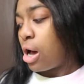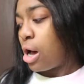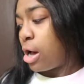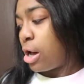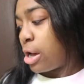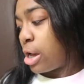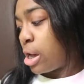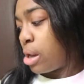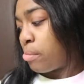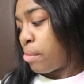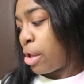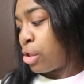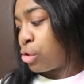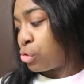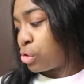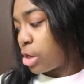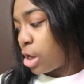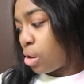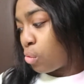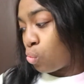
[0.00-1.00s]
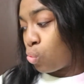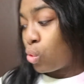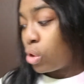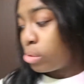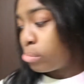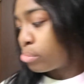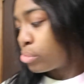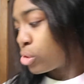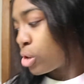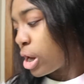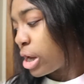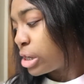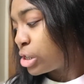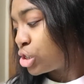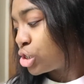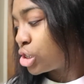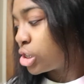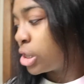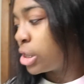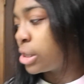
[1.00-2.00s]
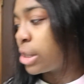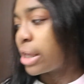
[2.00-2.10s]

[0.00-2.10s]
I only got one brush.